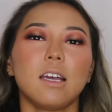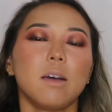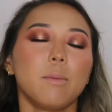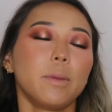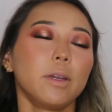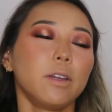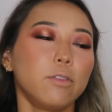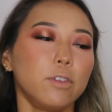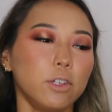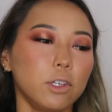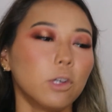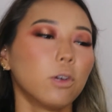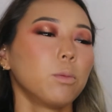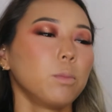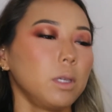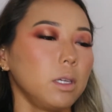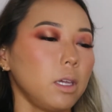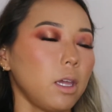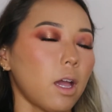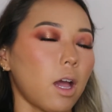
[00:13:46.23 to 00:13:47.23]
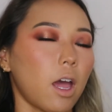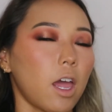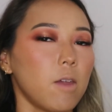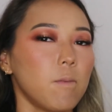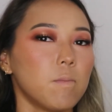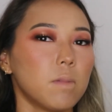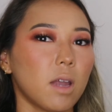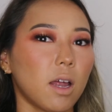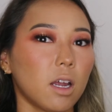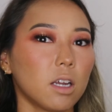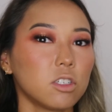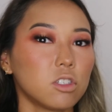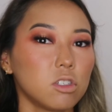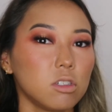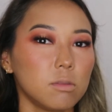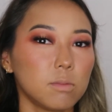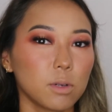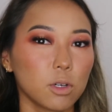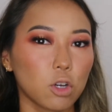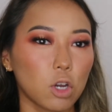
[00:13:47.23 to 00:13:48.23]
but if you know me, I'm not
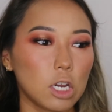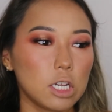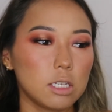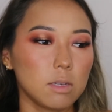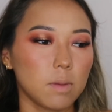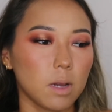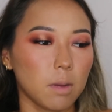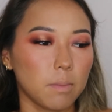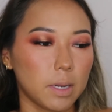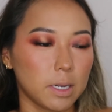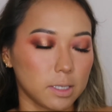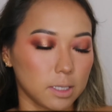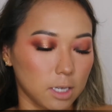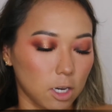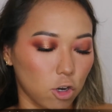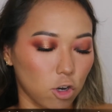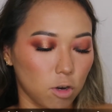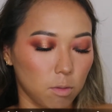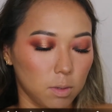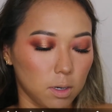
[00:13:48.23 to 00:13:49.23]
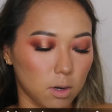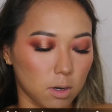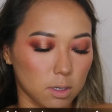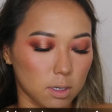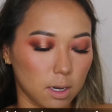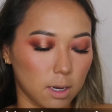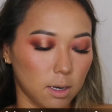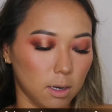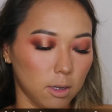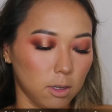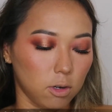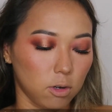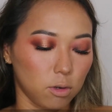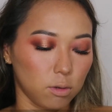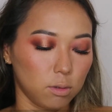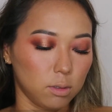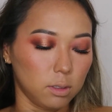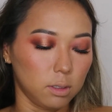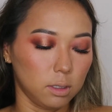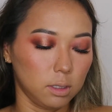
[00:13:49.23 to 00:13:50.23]
super crazy about mascara because I
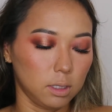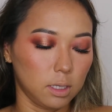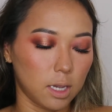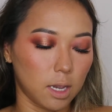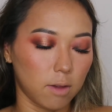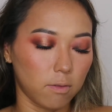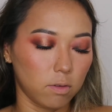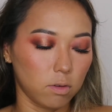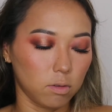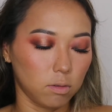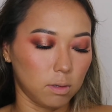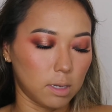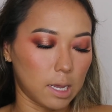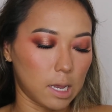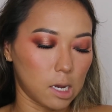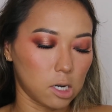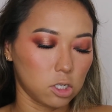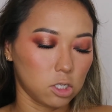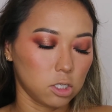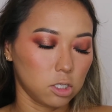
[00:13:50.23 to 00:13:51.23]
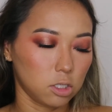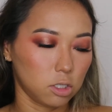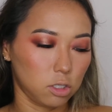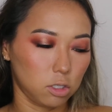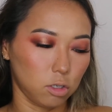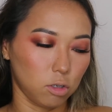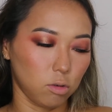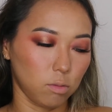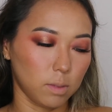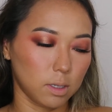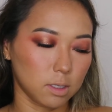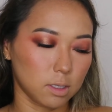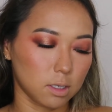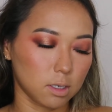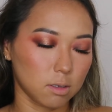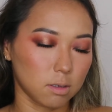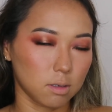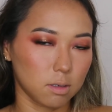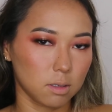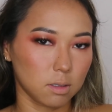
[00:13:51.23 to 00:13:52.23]
literally have no lashes, so
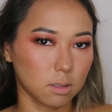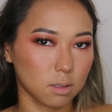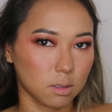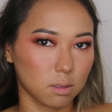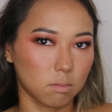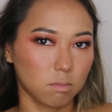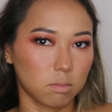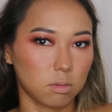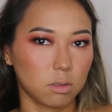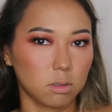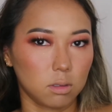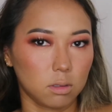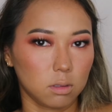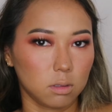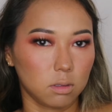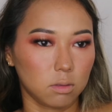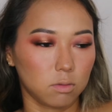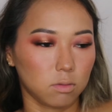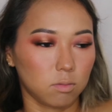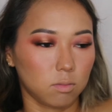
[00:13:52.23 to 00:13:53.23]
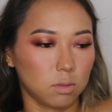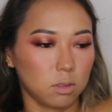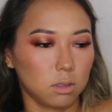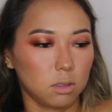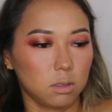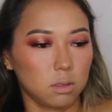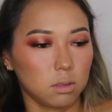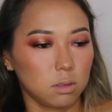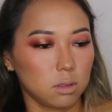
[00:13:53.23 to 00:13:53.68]
mascara is kind of pointless for me.